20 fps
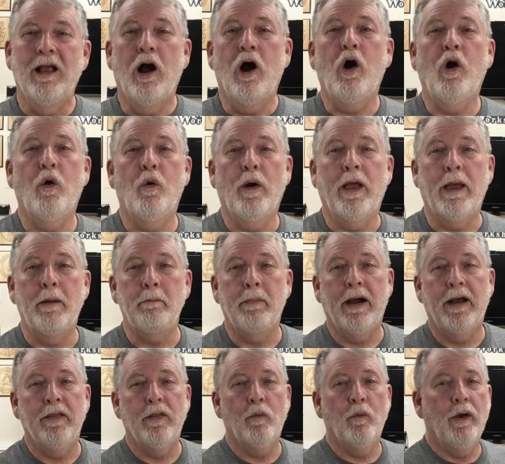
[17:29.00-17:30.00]
Oh, and
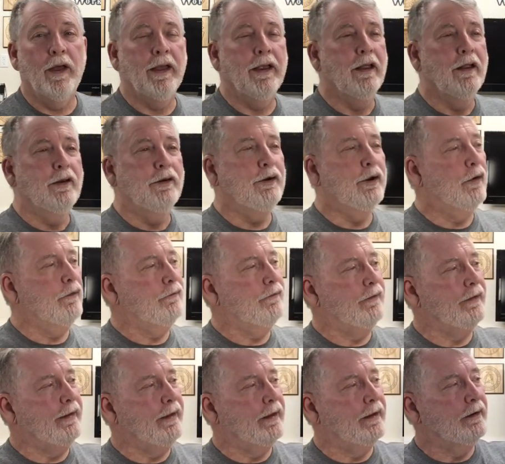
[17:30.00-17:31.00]
by the way, don't
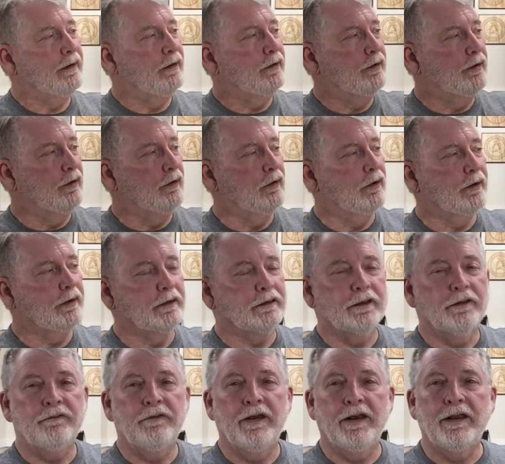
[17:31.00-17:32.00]
forget to look at
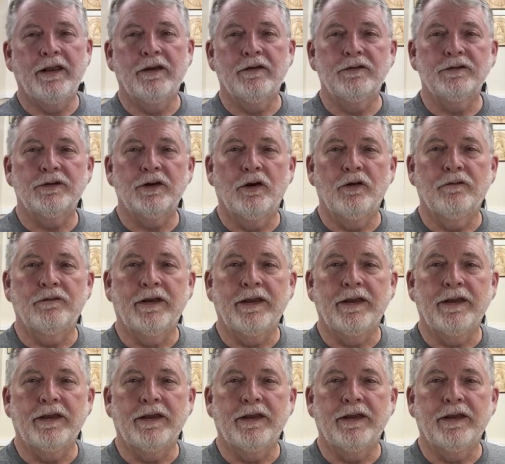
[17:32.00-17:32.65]
the videos over